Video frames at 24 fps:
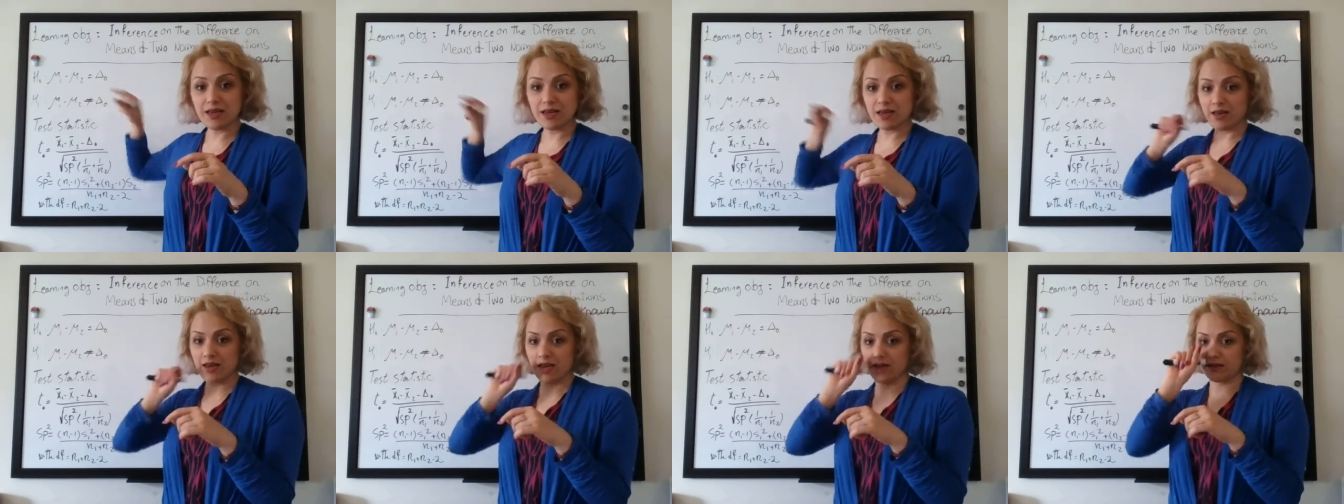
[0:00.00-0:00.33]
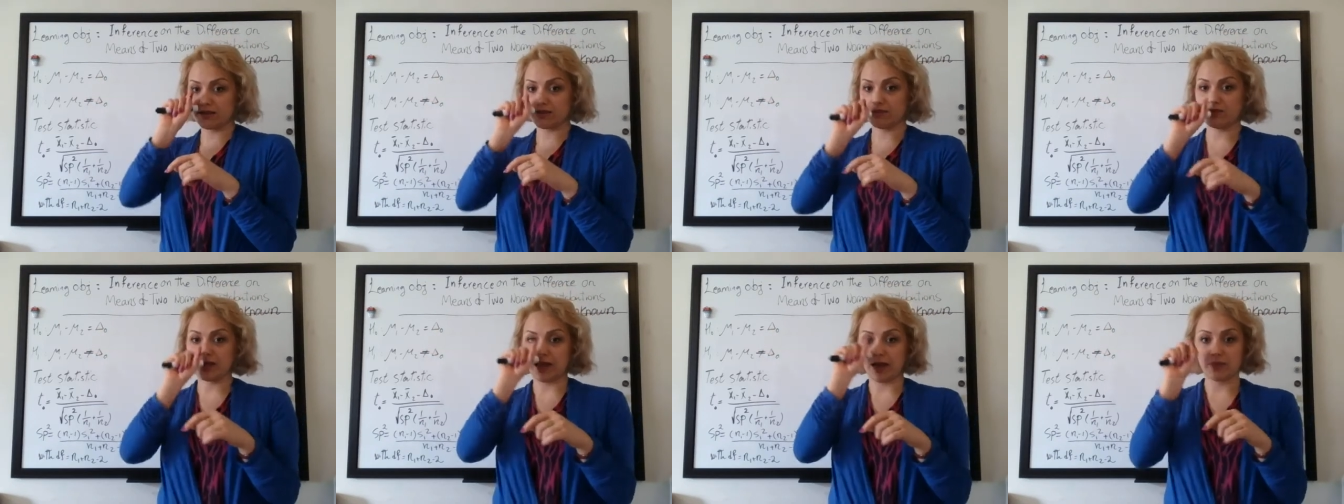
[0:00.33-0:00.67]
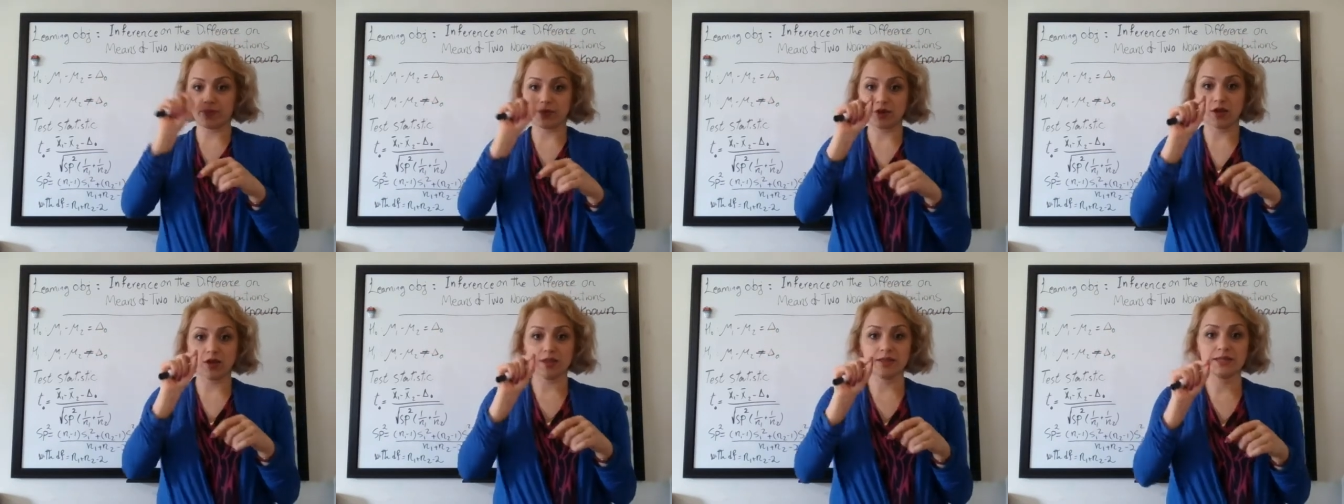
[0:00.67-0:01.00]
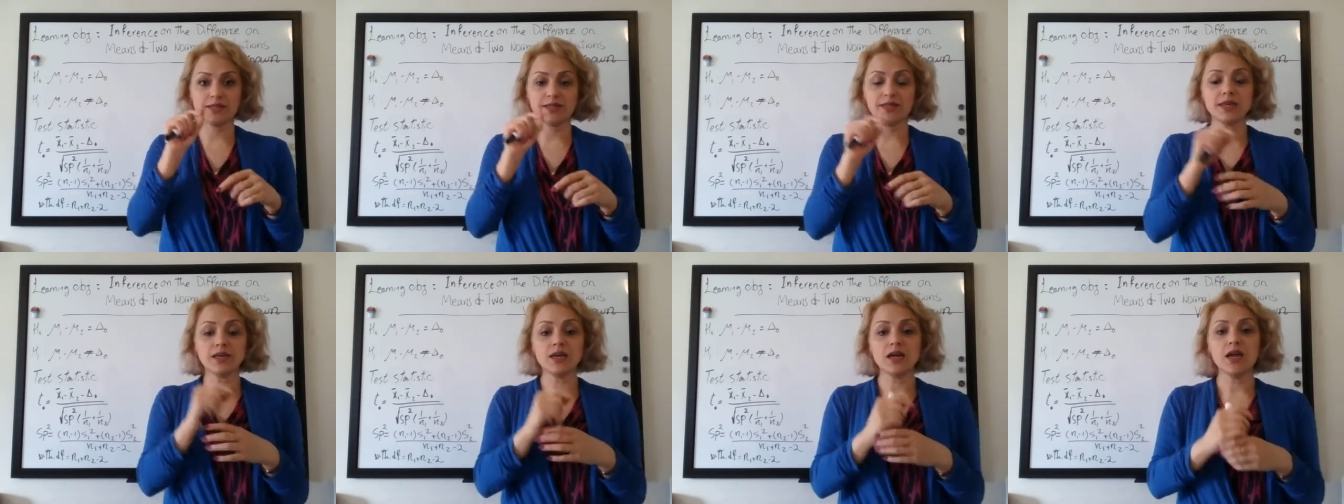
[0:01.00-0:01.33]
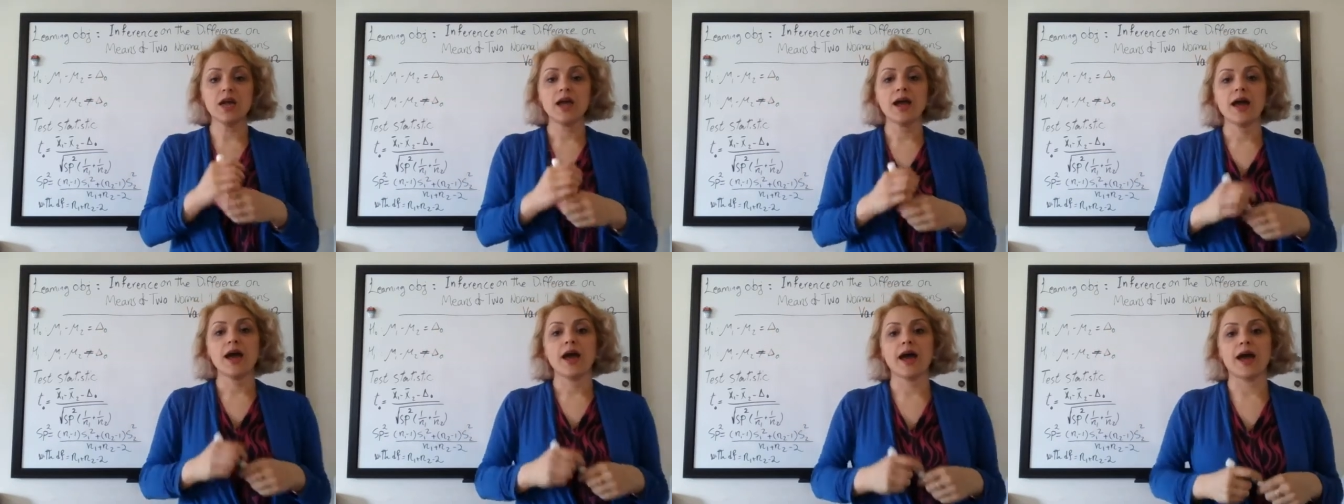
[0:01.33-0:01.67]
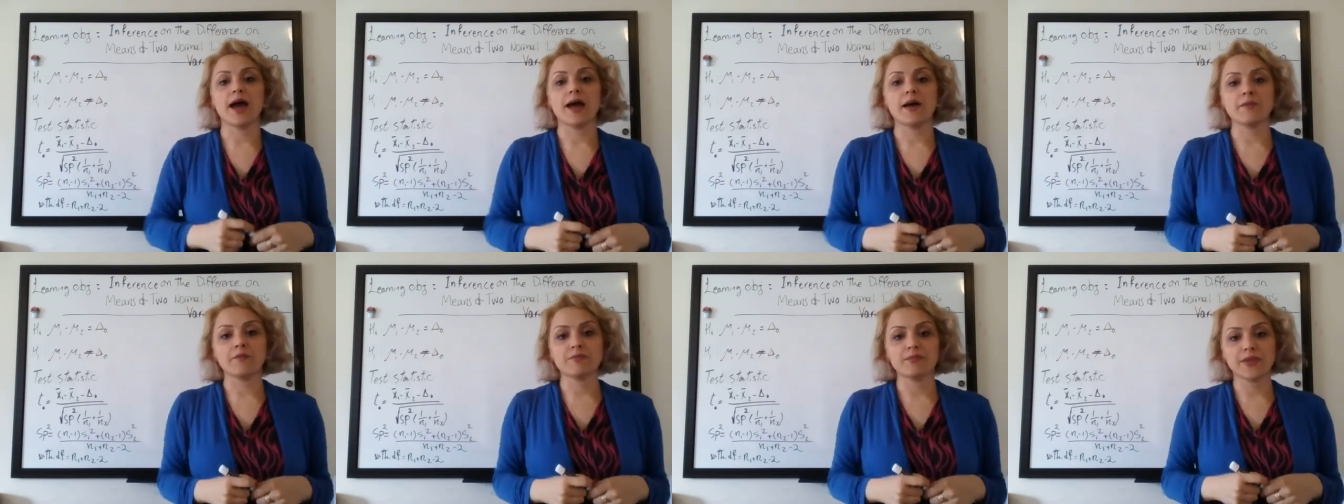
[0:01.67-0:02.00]
like capital D,
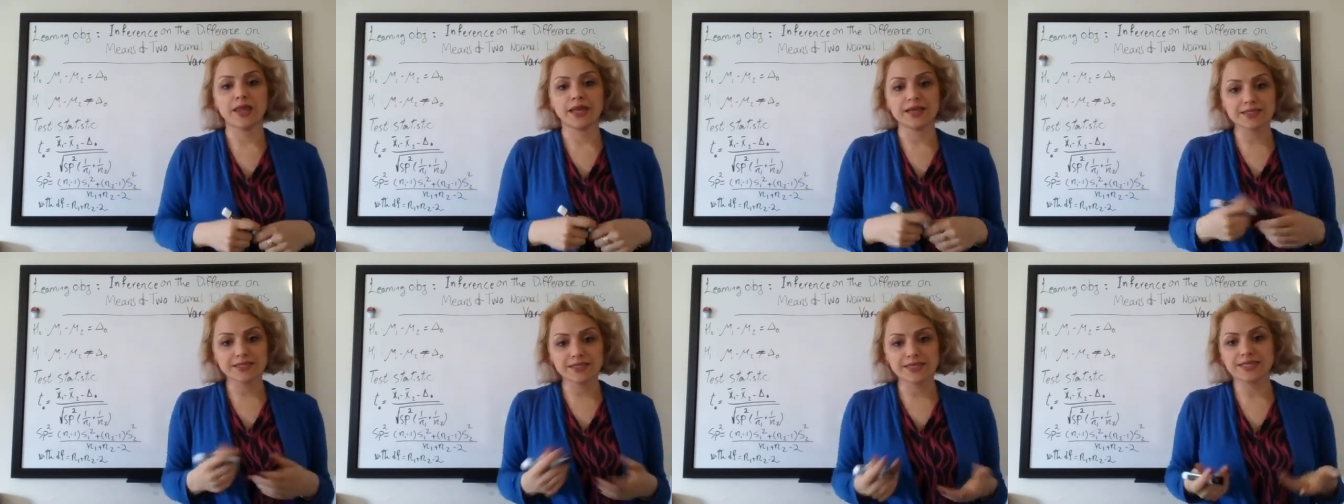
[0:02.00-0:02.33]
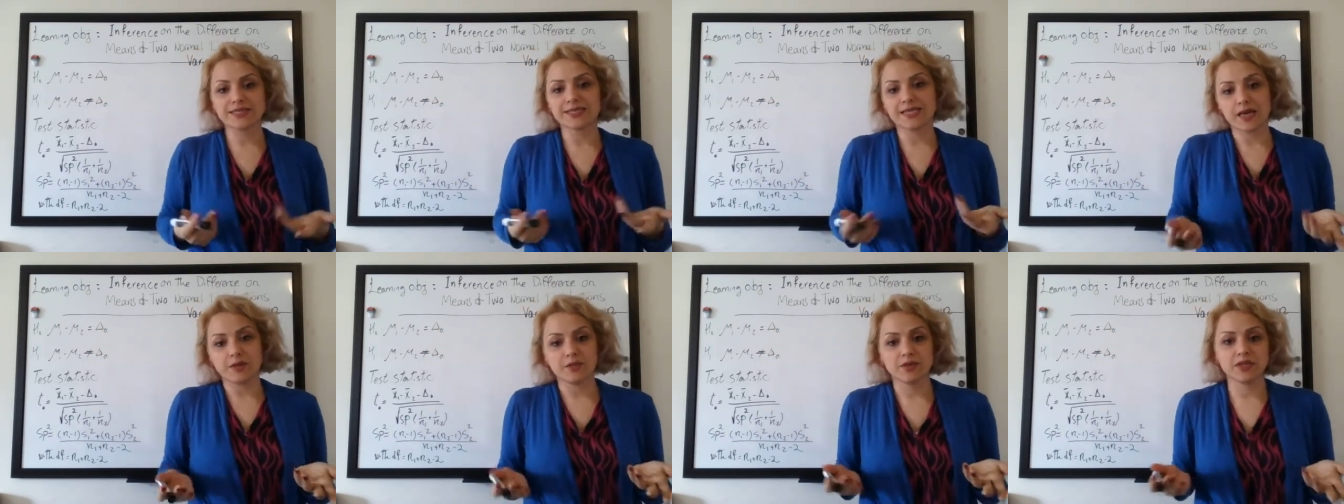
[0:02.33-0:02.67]
um, it's the same.